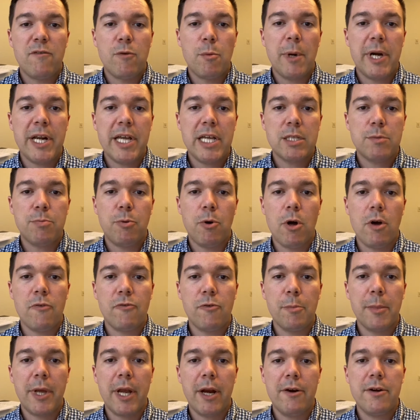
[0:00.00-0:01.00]
everybody, it's Paul
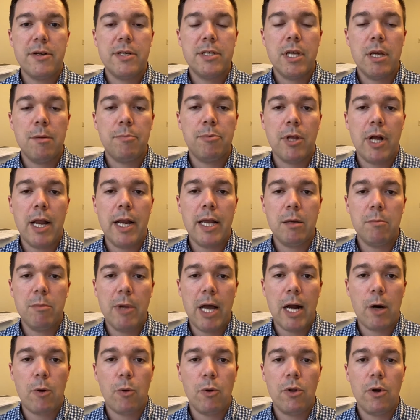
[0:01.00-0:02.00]
from Cary Estate Planning
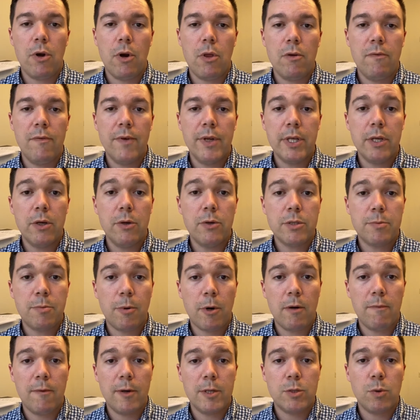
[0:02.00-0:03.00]
back with another video as
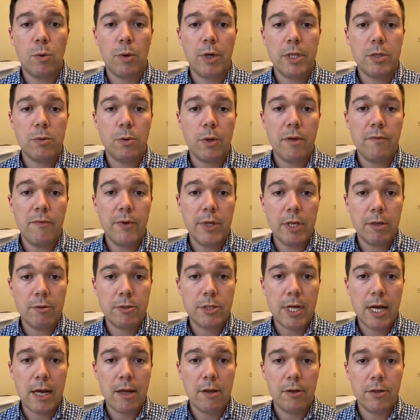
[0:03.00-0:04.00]
part of our 2020 video
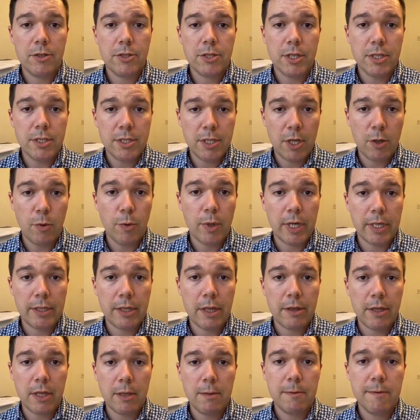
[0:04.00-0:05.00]
challenge. Continuing on
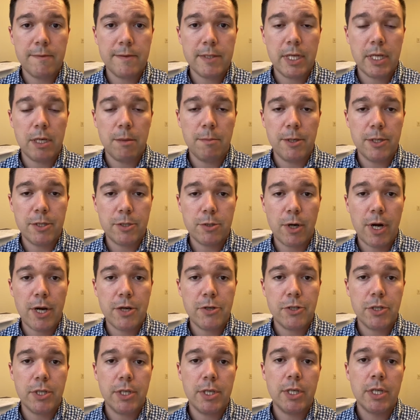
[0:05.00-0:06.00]
the theme of estate
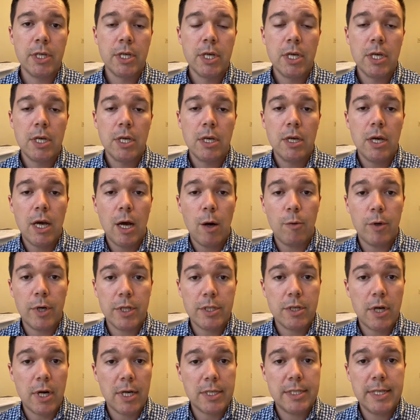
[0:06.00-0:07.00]
administration, I want
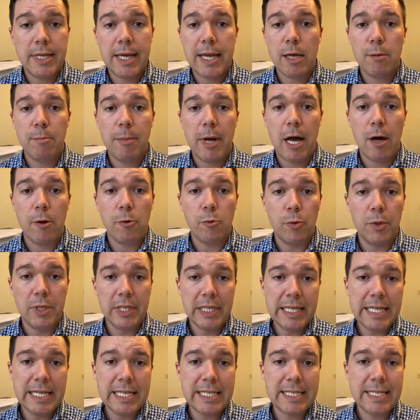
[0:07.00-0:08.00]
to talk today about
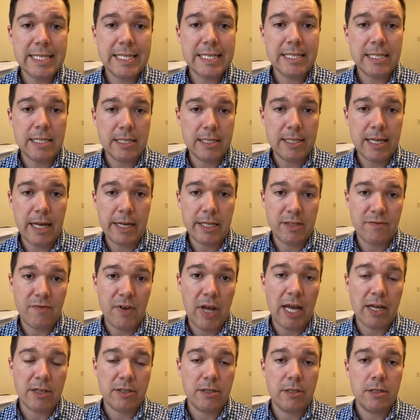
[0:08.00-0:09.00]
releases and
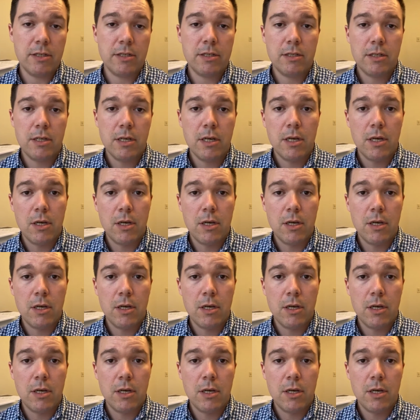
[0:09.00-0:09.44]
satisfactions.